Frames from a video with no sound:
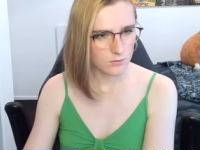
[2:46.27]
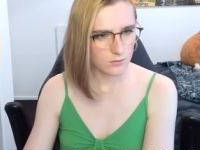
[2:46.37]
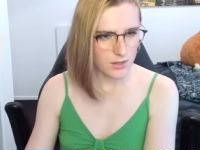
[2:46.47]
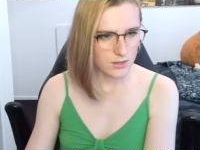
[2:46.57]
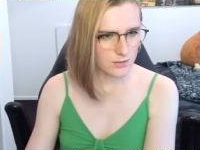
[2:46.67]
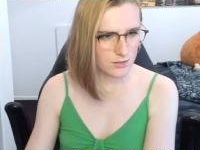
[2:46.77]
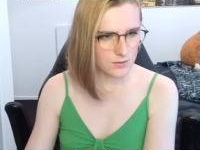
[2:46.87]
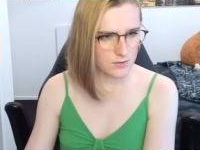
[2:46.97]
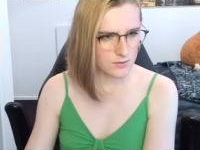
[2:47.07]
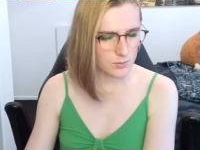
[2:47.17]
I think
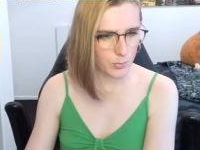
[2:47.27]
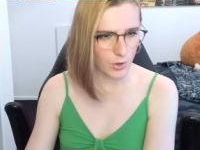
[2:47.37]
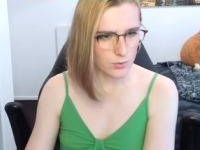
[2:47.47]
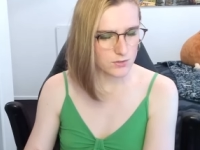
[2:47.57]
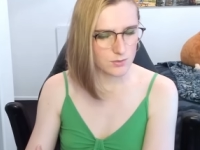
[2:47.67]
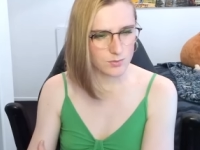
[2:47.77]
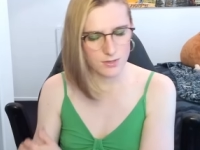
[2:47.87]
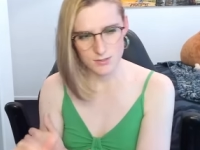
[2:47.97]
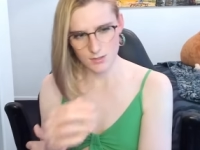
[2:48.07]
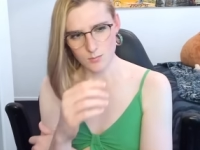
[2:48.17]
this is supposed to
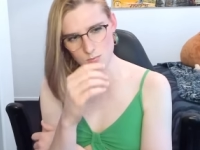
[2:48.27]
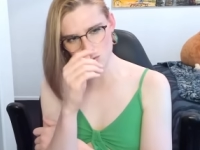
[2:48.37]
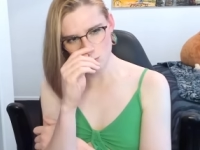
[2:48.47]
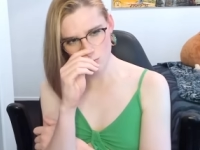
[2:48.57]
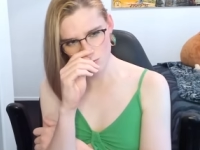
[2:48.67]
be some sort